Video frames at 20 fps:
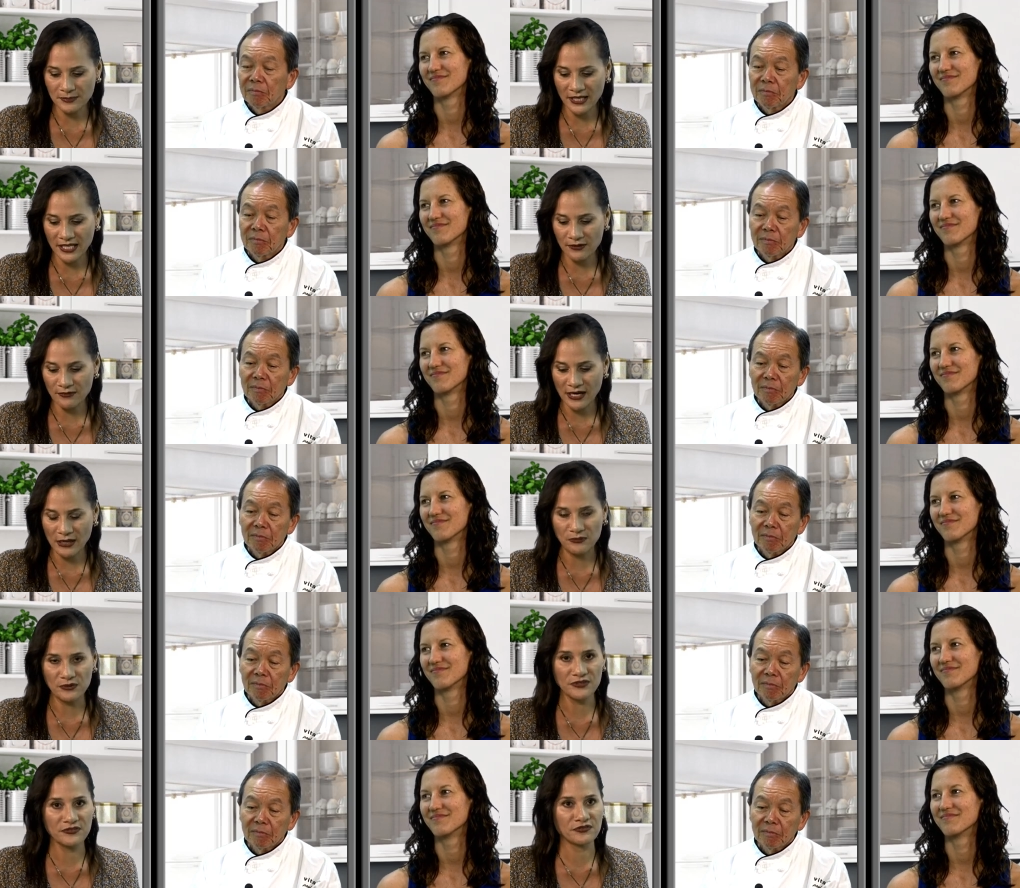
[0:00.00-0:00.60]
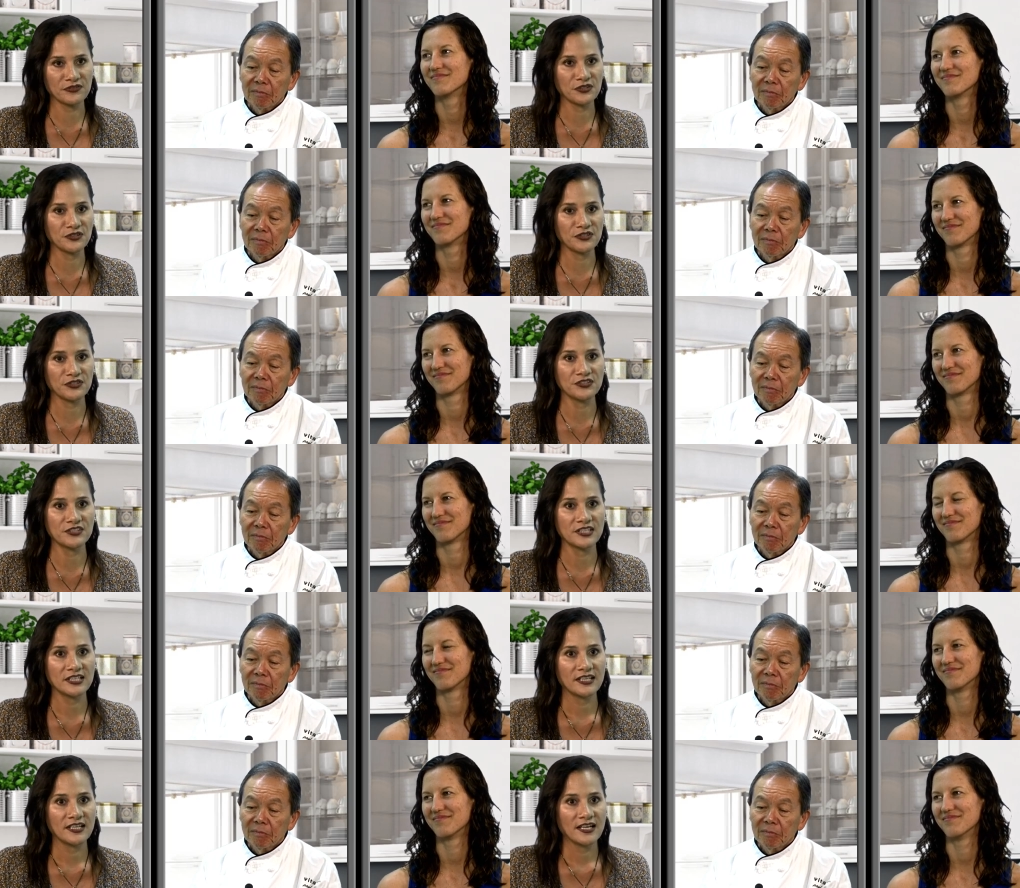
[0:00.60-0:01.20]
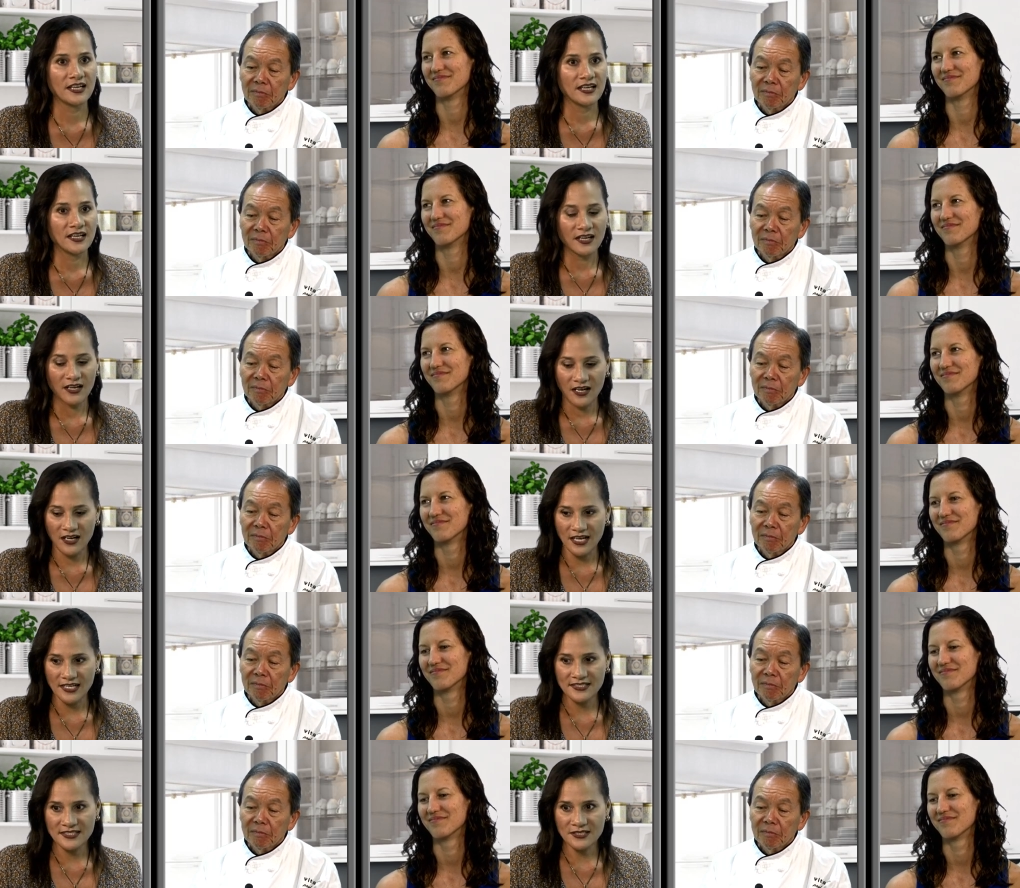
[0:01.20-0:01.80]
Speaker 1: play around with food.
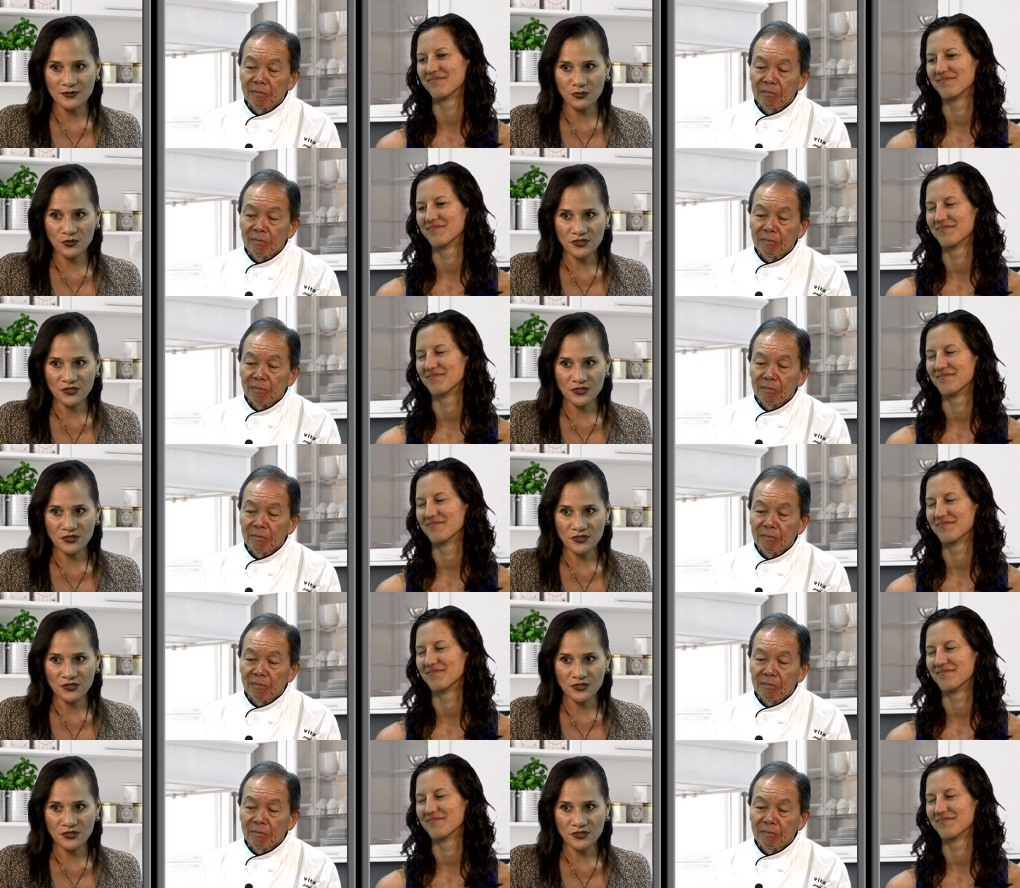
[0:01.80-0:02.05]
I did